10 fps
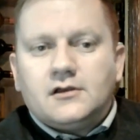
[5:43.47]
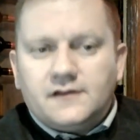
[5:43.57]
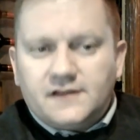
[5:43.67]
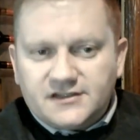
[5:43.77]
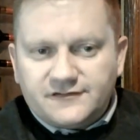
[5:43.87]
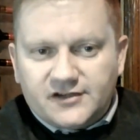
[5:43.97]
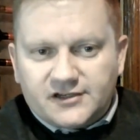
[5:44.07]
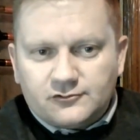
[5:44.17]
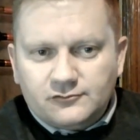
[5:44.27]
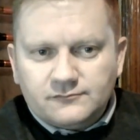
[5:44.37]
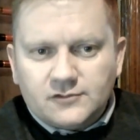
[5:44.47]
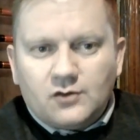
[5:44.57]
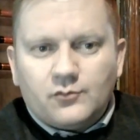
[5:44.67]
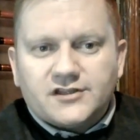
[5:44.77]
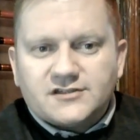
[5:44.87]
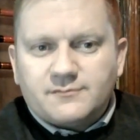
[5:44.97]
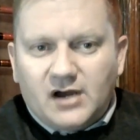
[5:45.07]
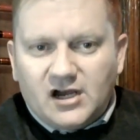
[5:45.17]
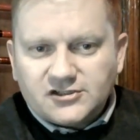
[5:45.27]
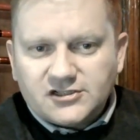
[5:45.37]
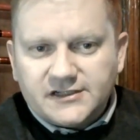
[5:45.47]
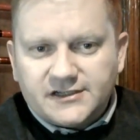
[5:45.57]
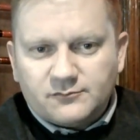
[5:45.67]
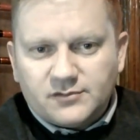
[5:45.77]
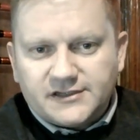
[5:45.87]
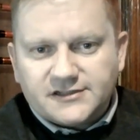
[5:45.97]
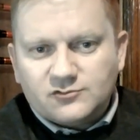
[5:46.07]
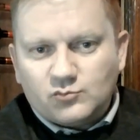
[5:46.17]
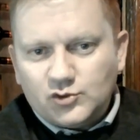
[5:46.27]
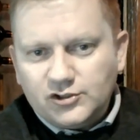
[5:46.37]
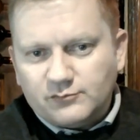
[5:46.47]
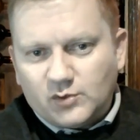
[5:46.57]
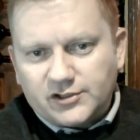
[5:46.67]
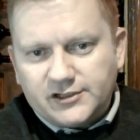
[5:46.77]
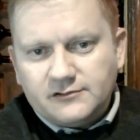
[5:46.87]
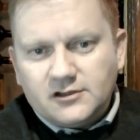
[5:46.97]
This vehicle, with its partially completed wooden body,